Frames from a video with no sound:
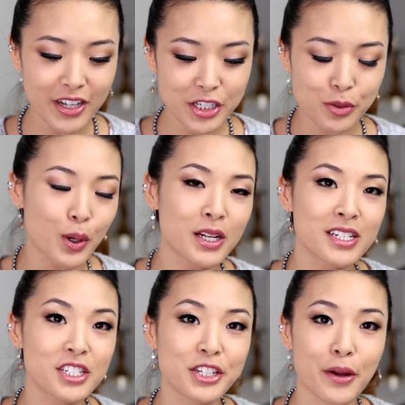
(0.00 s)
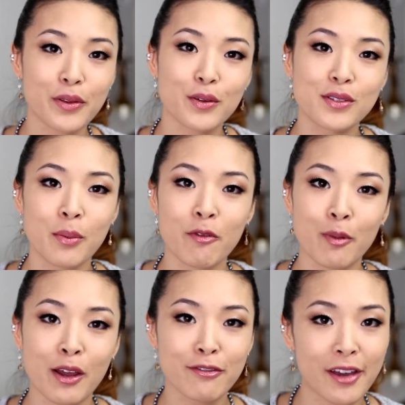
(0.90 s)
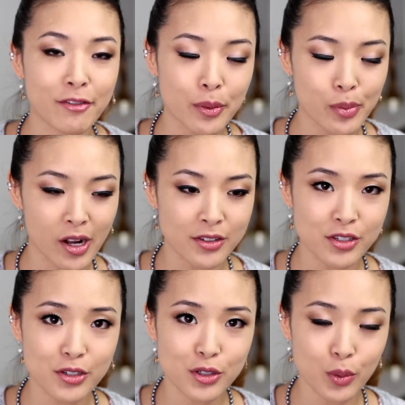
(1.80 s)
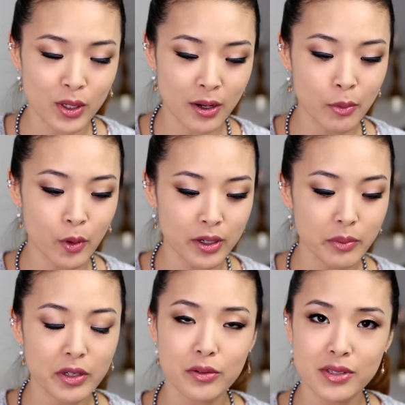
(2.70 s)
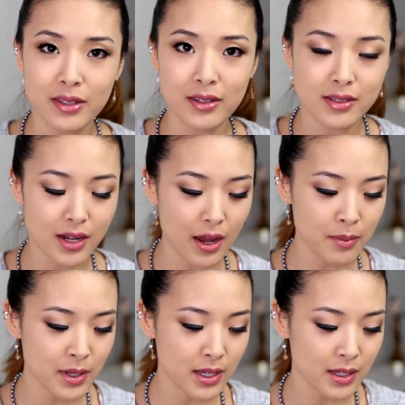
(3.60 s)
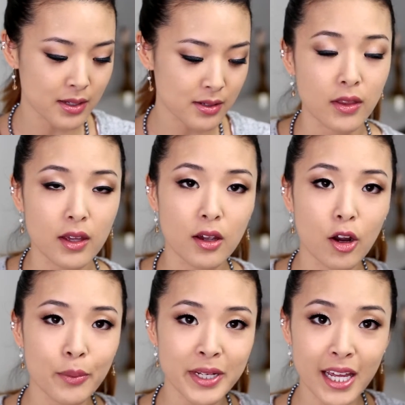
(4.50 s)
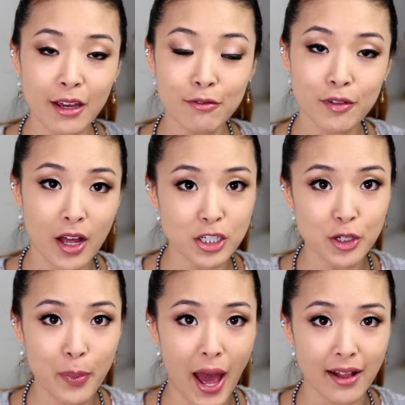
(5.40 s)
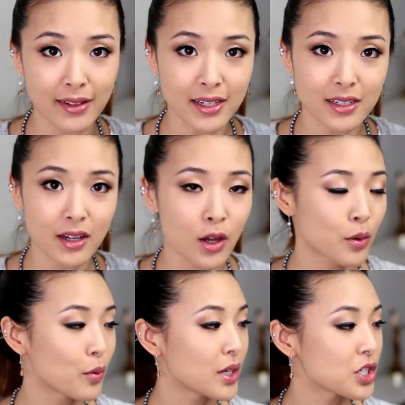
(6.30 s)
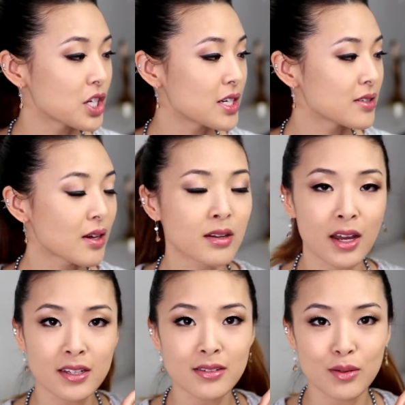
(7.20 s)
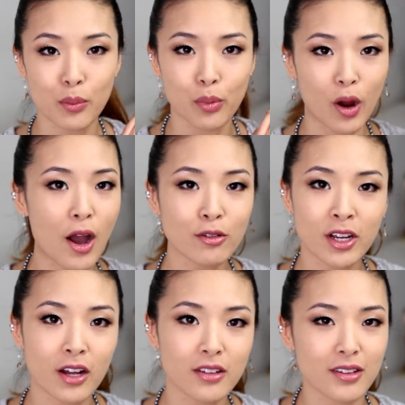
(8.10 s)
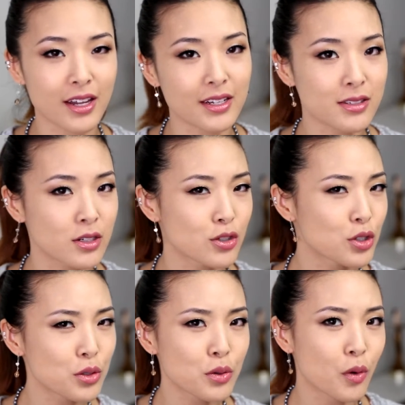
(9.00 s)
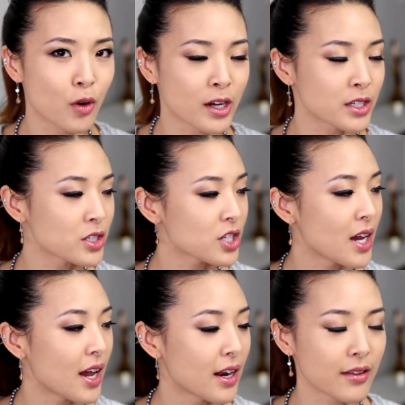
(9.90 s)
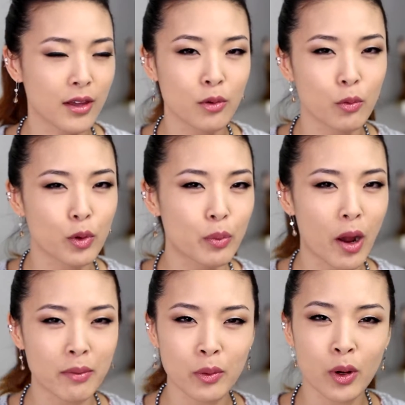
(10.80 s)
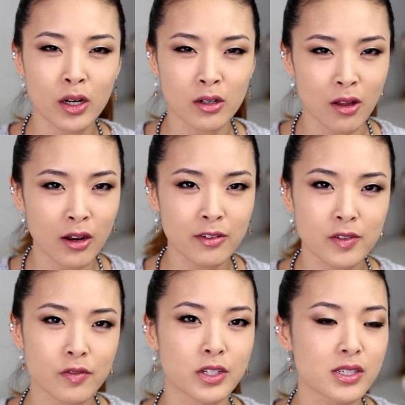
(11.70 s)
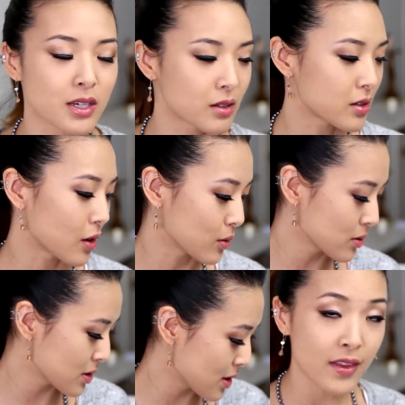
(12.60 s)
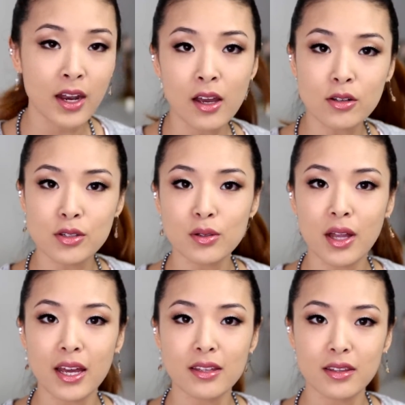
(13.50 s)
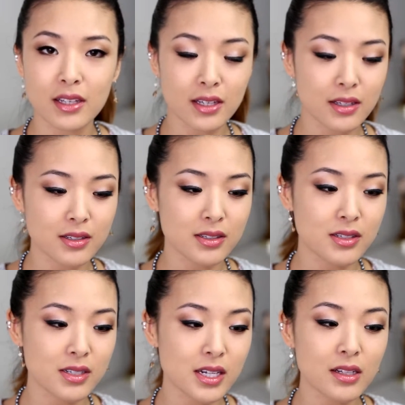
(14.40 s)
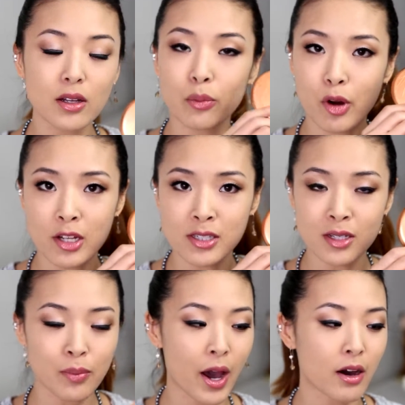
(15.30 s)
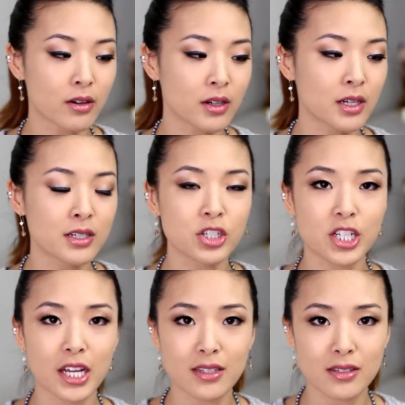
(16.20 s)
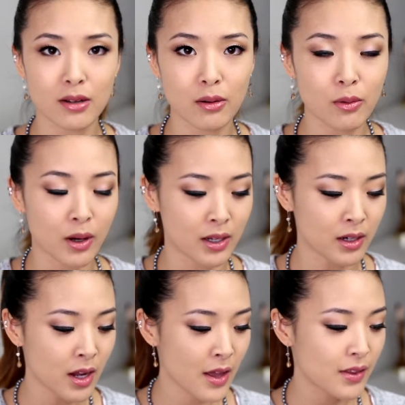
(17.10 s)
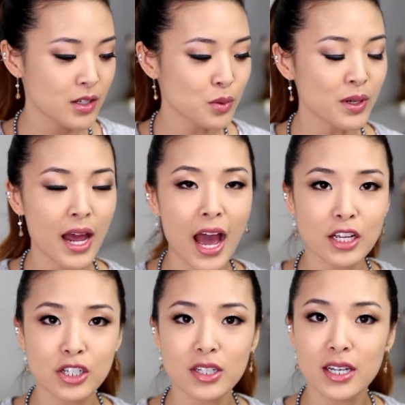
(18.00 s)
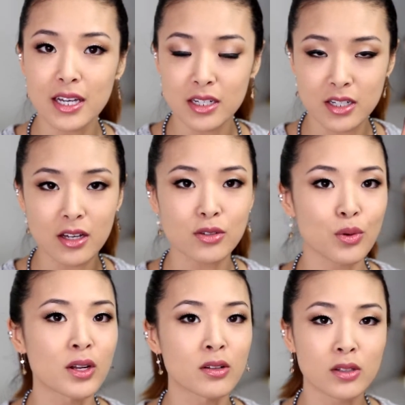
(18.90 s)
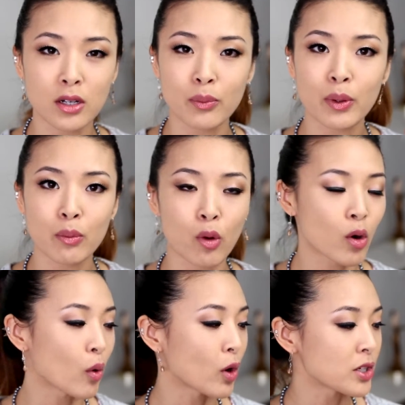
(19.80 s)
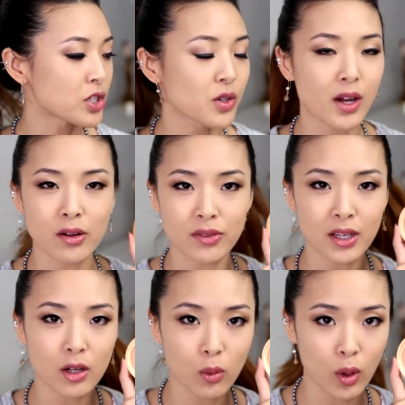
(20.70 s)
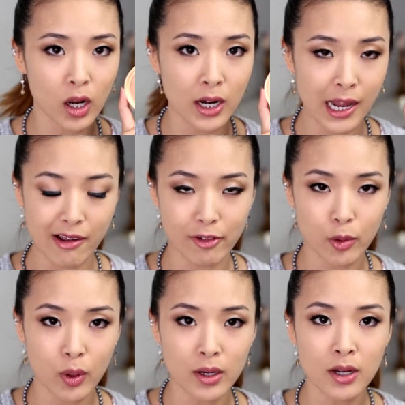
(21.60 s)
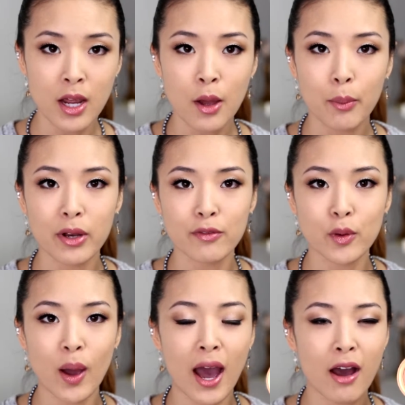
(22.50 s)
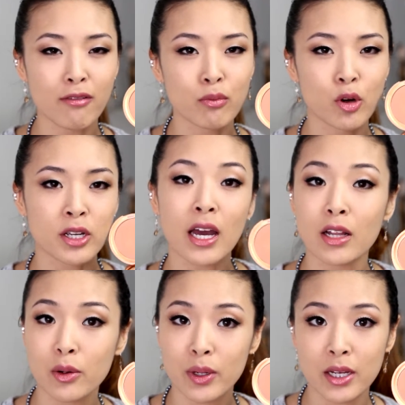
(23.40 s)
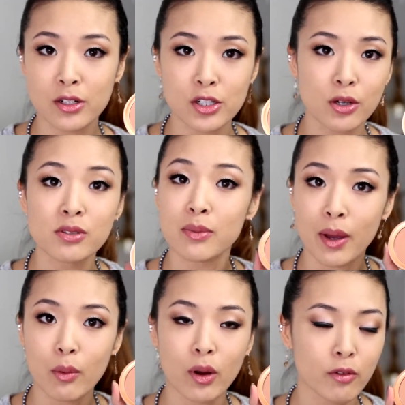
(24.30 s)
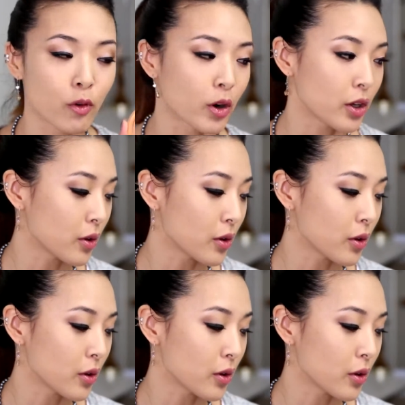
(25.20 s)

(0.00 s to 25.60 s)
off, I just wanted to share with you some of my favorite bronzers. The one I'm going to be using this time is the Urban Decay Flushed palette, which is a nice brown color that isn't too orange and I think would probably work in a lot of different skin tones. And then I also like the Stila bronzing powder in shade 01. This one actually does run a little bit more orange, so I don't think it'll work on everyone, but if you have more yellowy undertones, it might work for